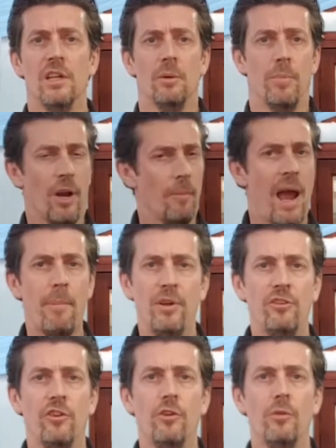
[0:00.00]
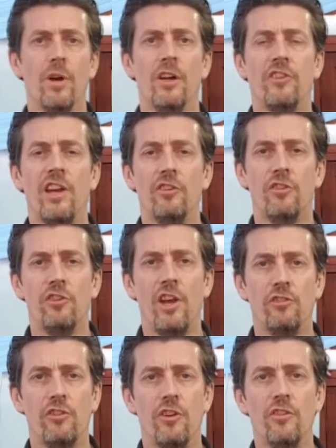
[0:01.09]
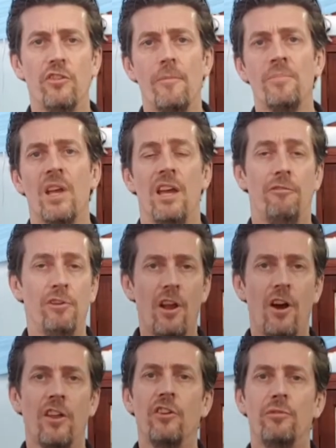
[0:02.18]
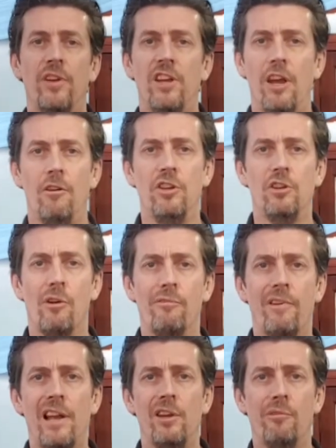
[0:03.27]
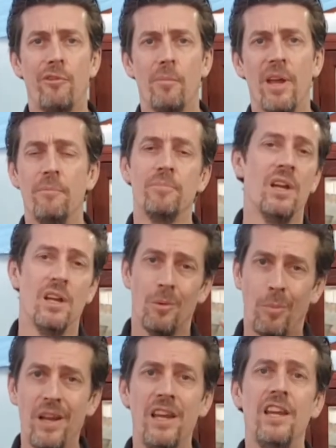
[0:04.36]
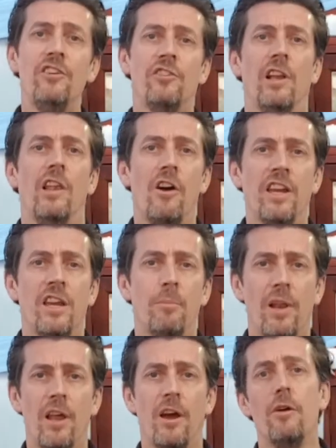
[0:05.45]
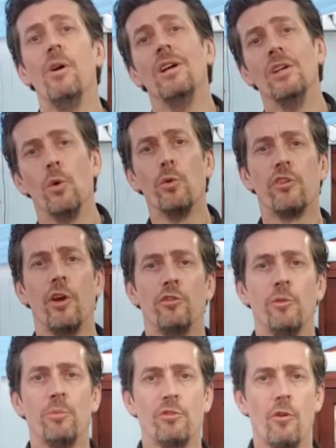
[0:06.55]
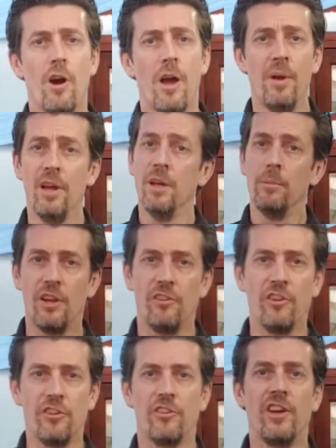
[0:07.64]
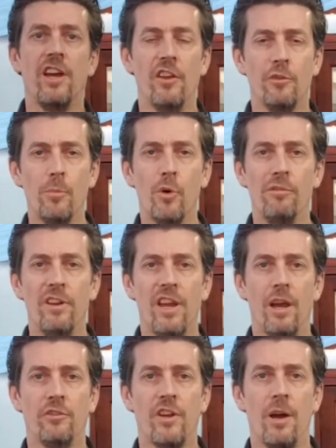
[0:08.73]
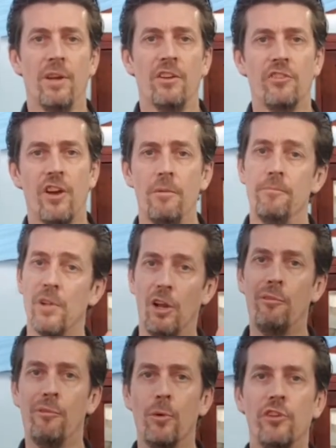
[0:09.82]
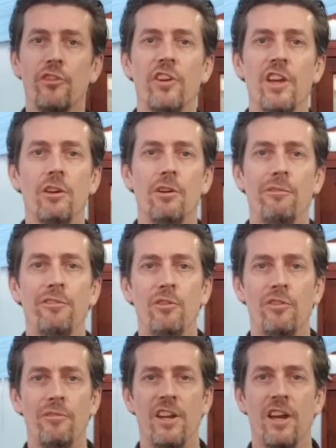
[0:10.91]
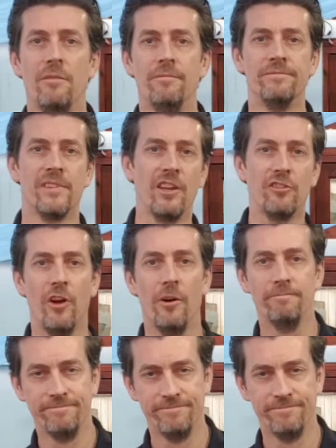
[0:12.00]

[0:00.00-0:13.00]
But I'm happy to take suggestions. If you like this video and you got value from it, please like it below. Also subscribe, because as I say, there's more videos coming. So I look forward to seeing you in a future video. Thanks a lot.